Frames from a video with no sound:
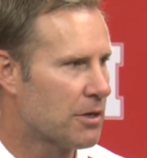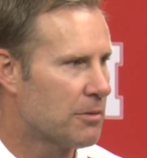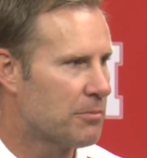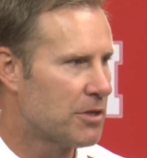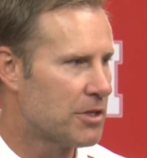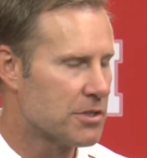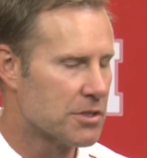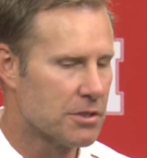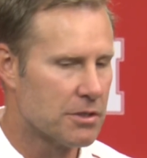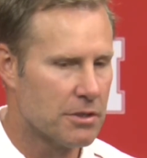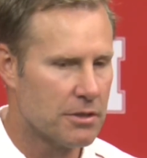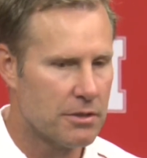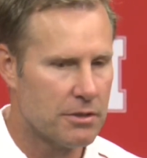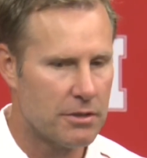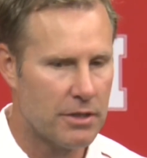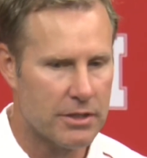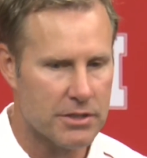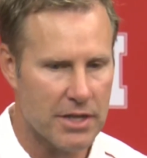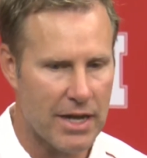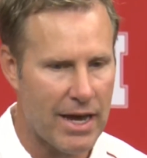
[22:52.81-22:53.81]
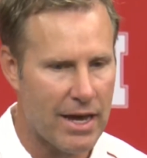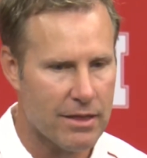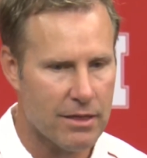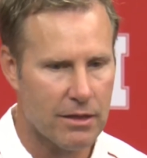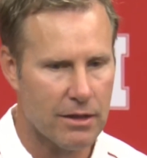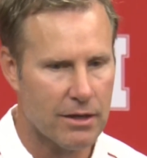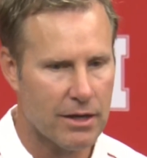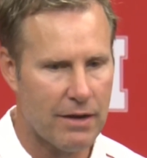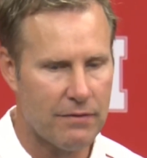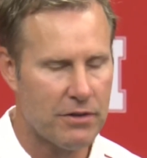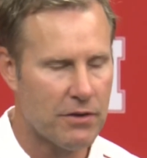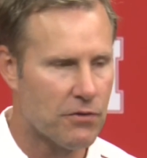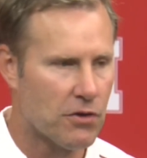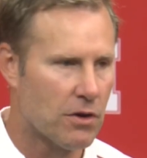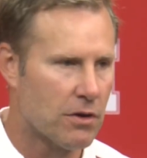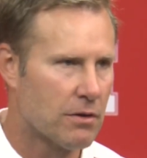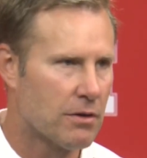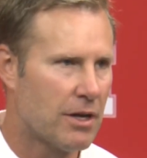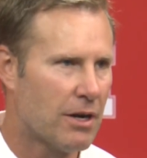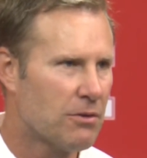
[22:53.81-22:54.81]
I mean, as athletic, I
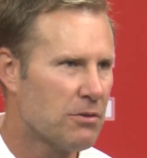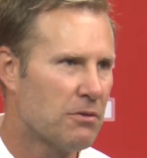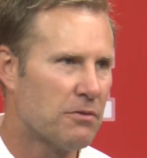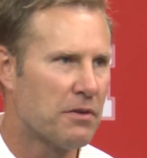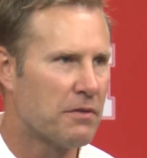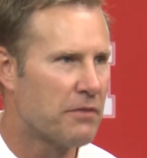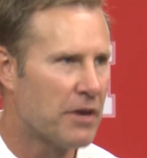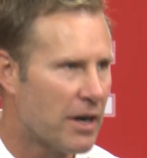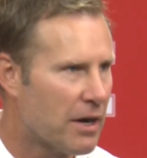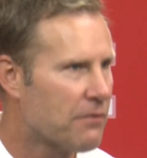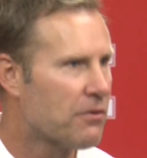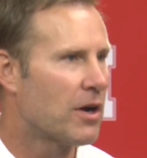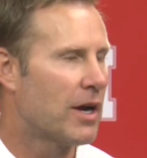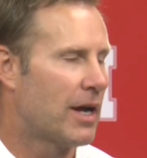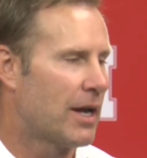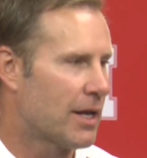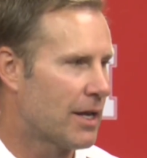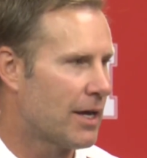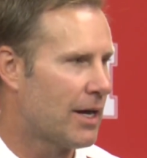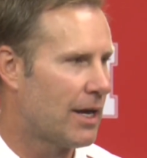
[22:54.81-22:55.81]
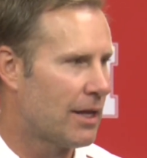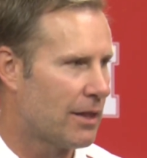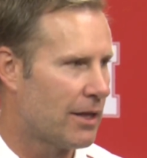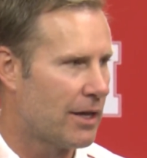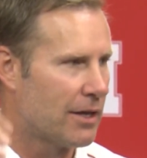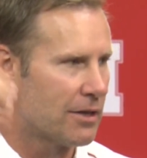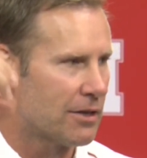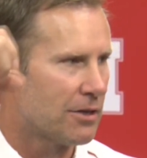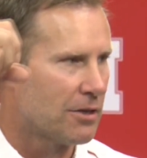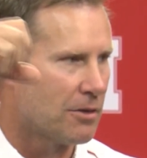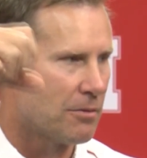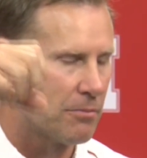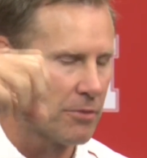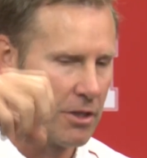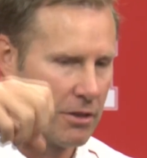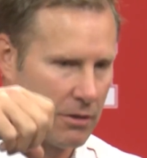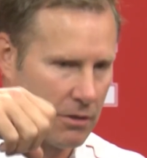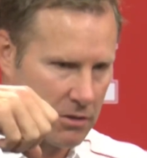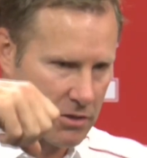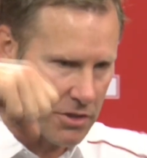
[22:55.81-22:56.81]
don't know if I've ever had a guy like him
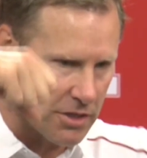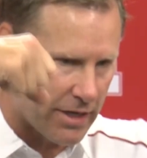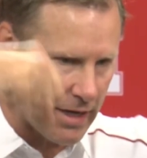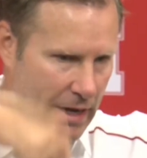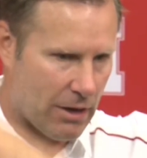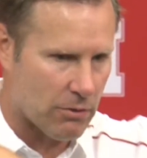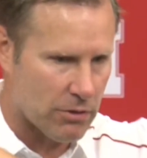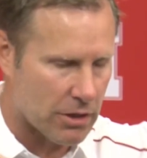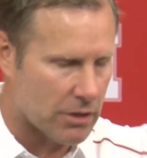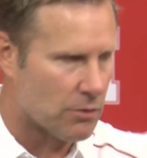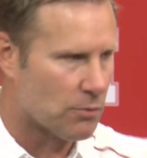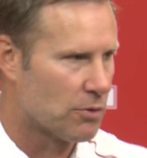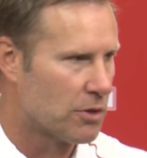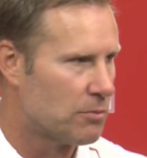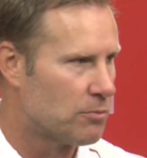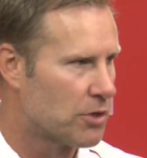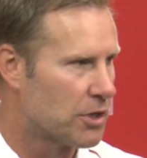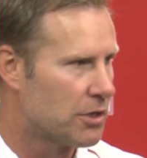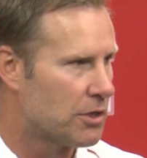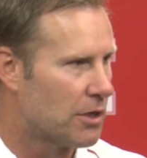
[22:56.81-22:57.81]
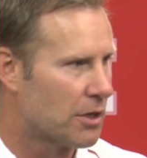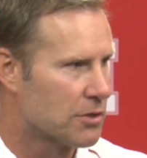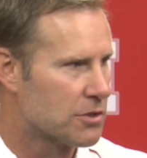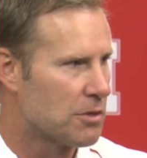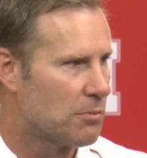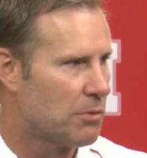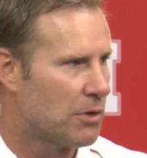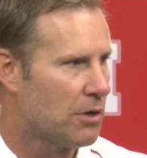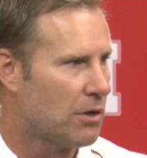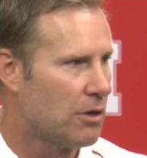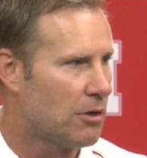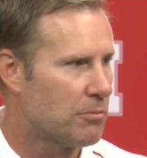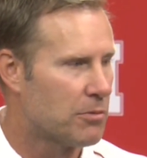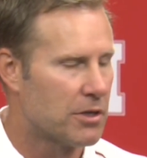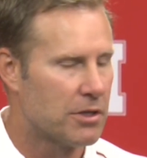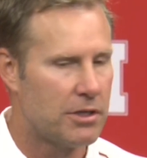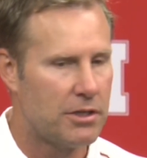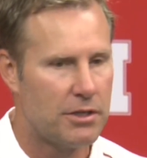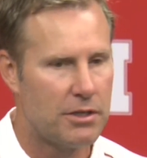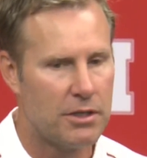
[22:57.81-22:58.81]
that looks down on the rim when he dunks the ball,
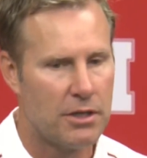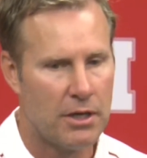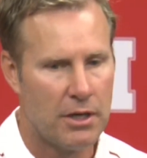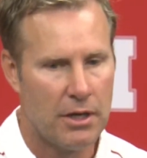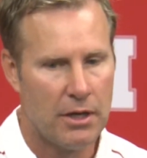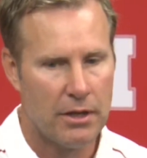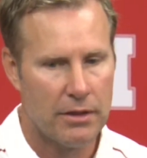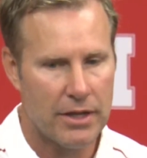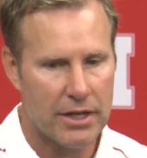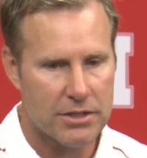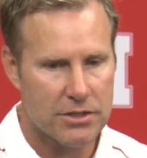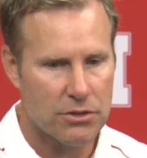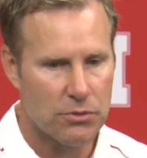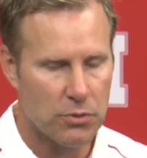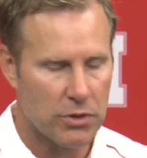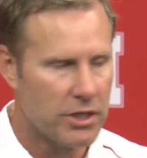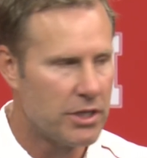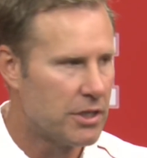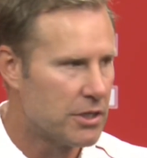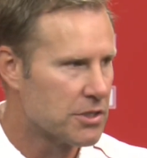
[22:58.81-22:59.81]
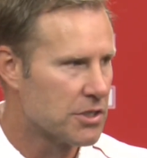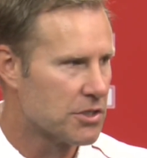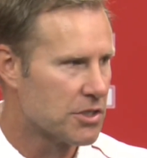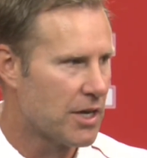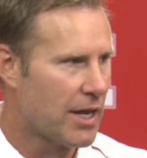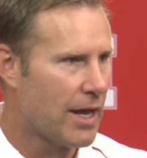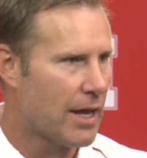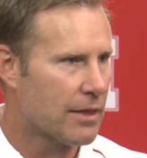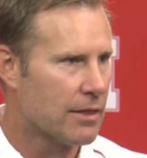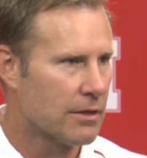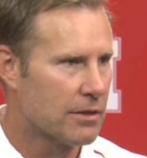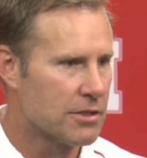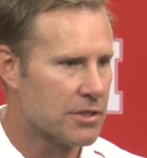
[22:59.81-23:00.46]
but that's who he is as an athlete.